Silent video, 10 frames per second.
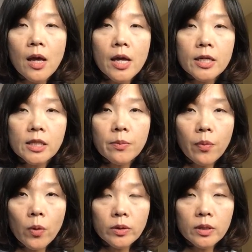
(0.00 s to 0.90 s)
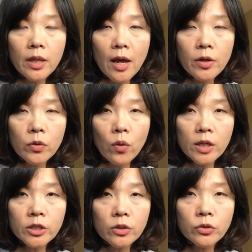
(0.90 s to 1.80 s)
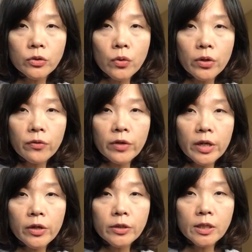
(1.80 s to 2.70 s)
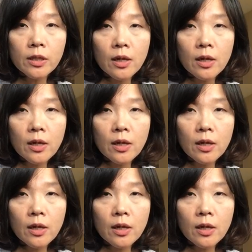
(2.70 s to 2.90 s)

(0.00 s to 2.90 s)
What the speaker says: It is important that you watch the tutorial videos,